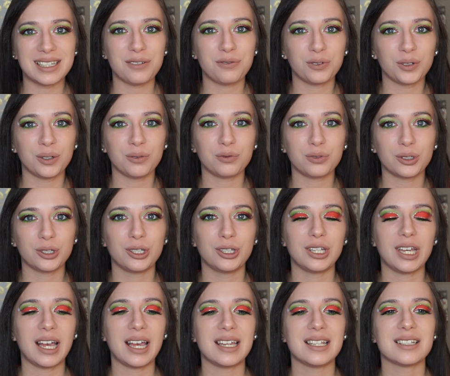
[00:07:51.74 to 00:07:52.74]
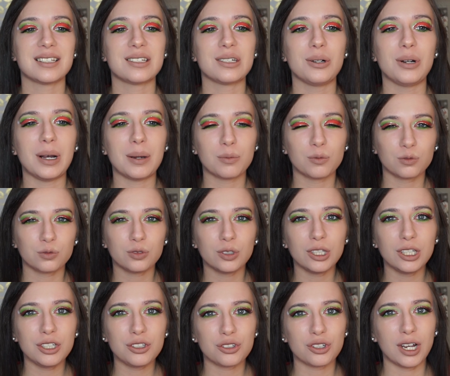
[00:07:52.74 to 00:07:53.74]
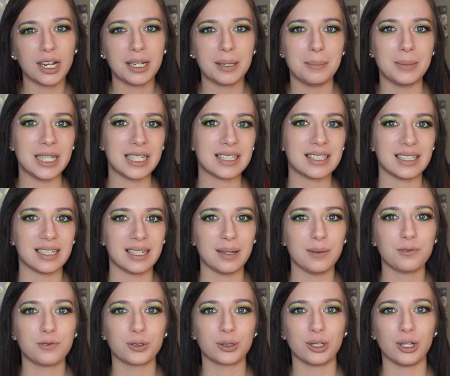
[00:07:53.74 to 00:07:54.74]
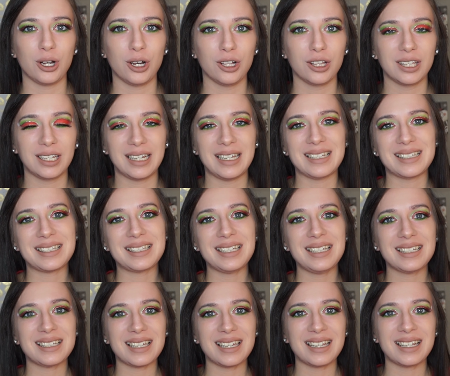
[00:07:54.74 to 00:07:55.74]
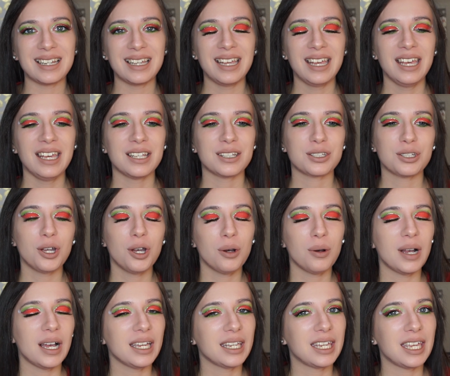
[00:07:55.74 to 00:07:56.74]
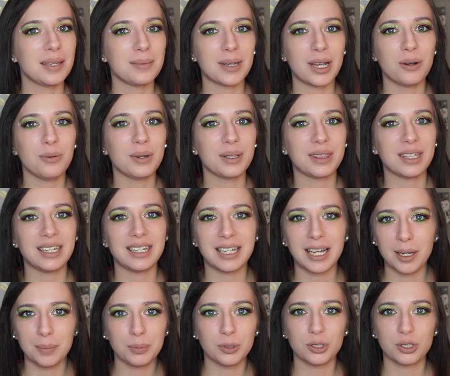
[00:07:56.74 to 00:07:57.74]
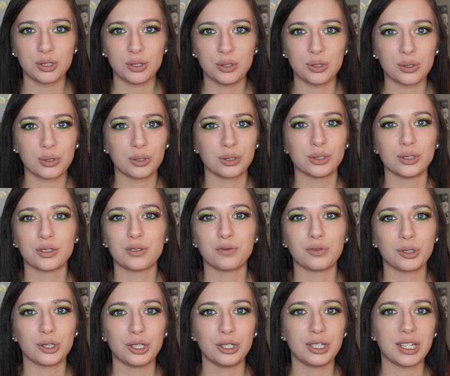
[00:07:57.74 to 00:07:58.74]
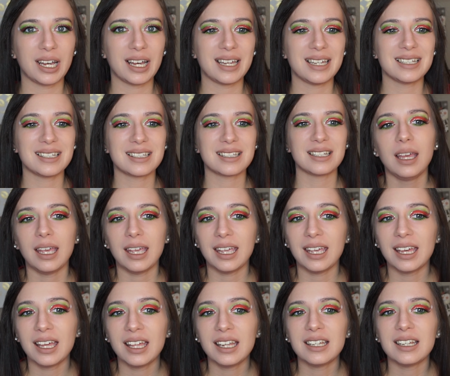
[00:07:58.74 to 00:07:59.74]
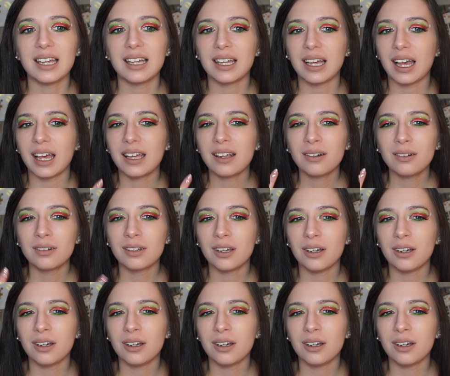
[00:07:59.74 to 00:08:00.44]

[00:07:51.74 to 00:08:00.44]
different for you guys, so I'm really trying to mix it up for the holiday season. So I came out with a couple tutorials for you guys, and I don't